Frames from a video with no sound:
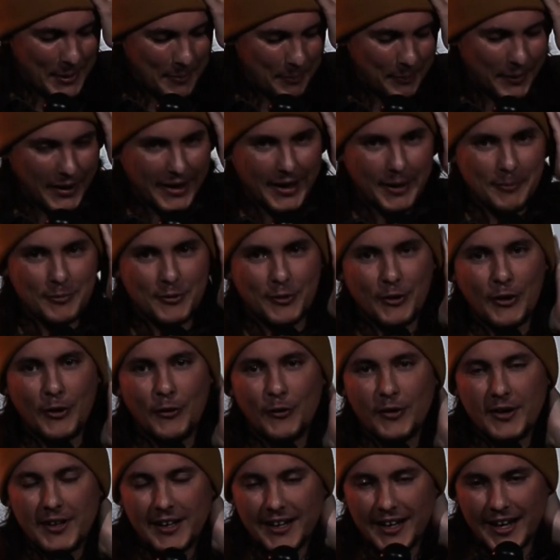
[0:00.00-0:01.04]
But I'm
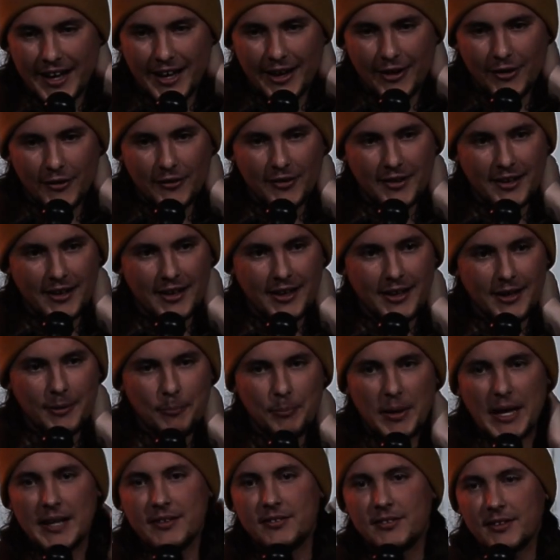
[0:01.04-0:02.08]
growing it out.
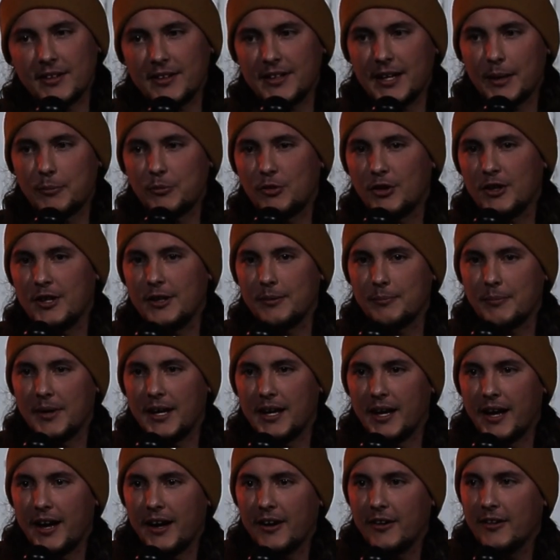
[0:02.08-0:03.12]
Basically, I'm treating my
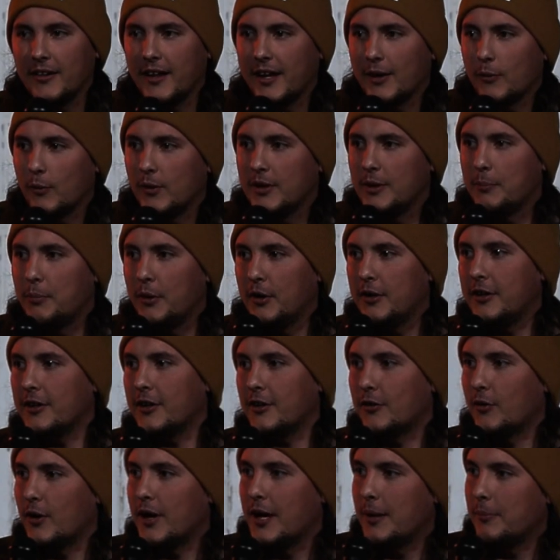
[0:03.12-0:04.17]
hair like when you put your
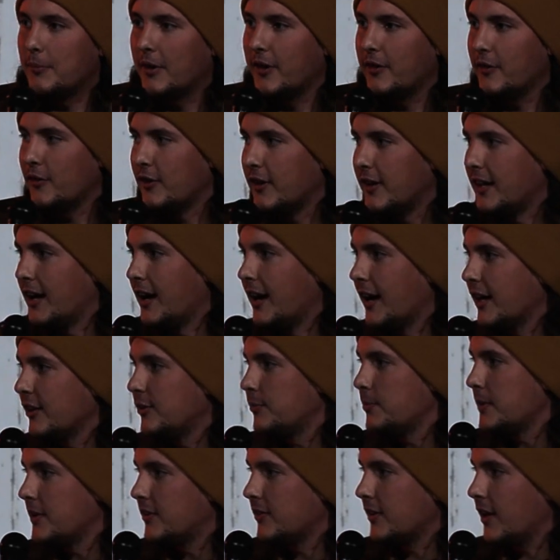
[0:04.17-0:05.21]
grandmother in
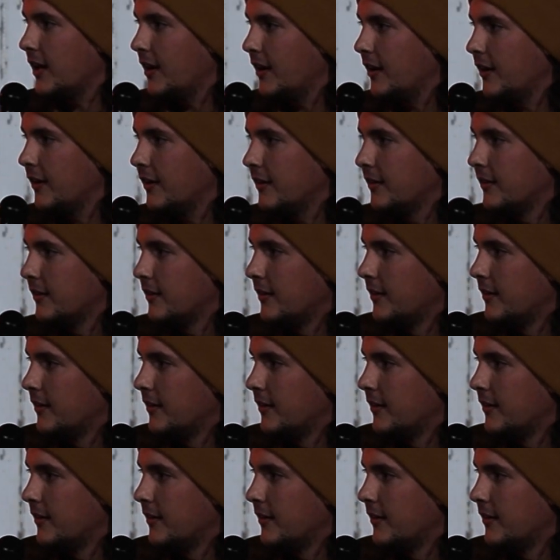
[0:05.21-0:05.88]
hospice care.